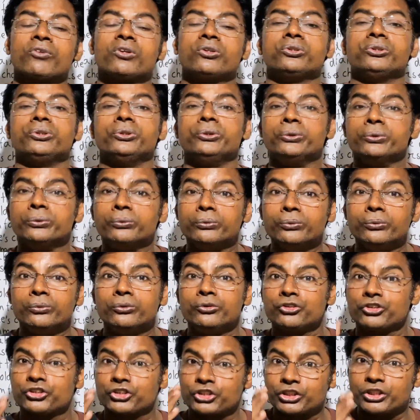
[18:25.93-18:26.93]

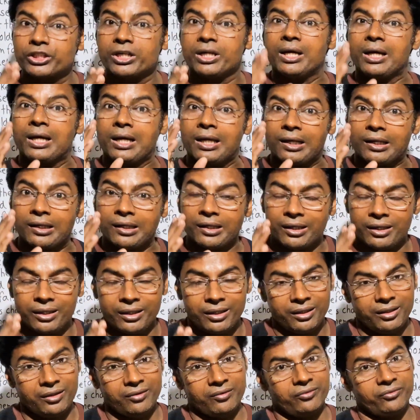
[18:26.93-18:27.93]
you
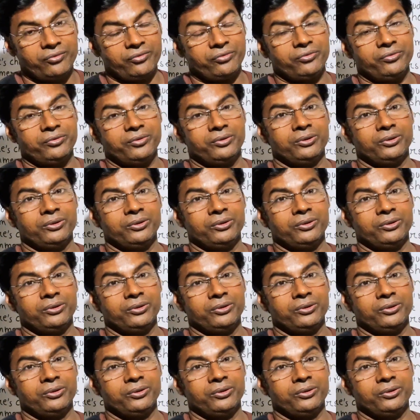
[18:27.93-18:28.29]
shall live.